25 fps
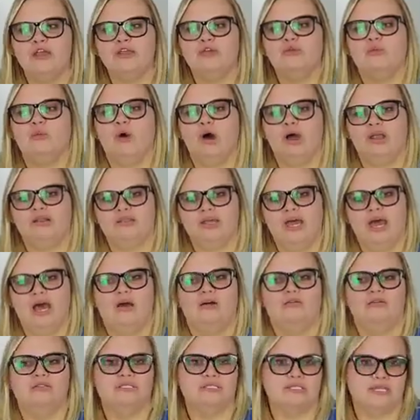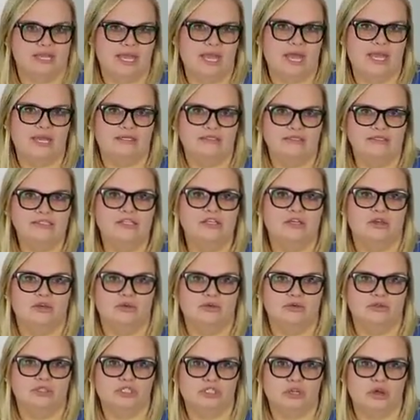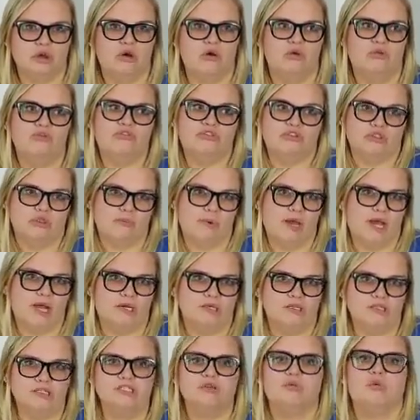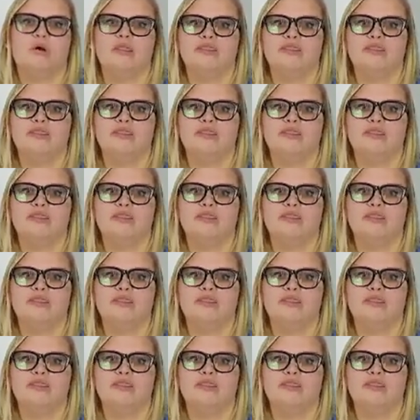you want the house, again, to show for the buyers.